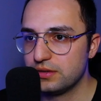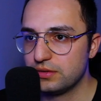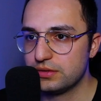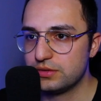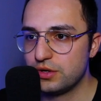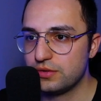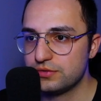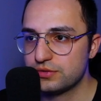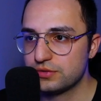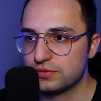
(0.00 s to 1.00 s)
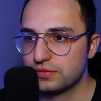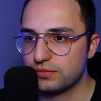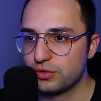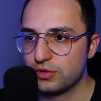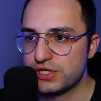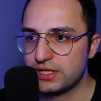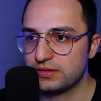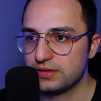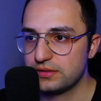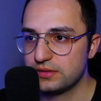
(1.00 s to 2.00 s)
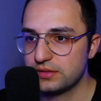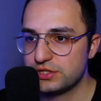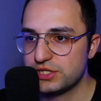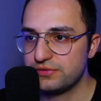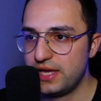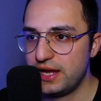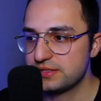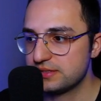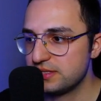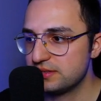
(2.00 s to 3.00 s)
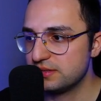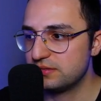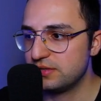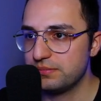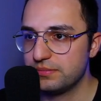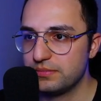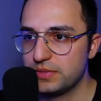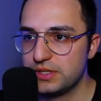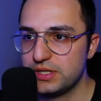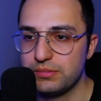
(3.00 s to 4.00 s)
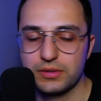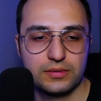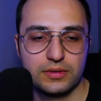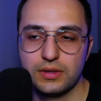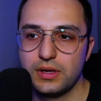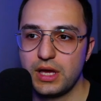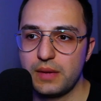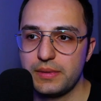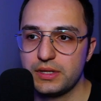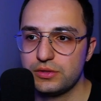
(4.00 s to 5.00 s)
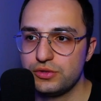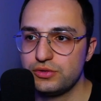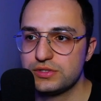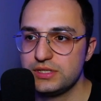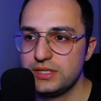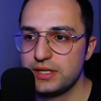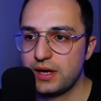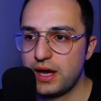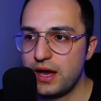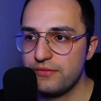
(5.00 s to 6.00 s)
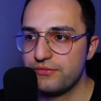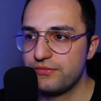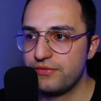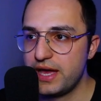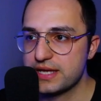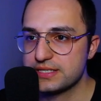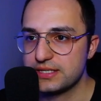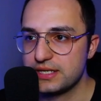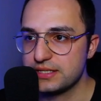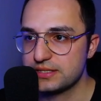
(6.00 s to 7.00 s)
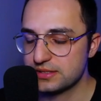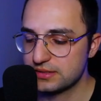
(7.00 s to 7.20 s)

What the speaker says: curves, projected, Shift X is the trim, keep. I mean, you see how fast it is.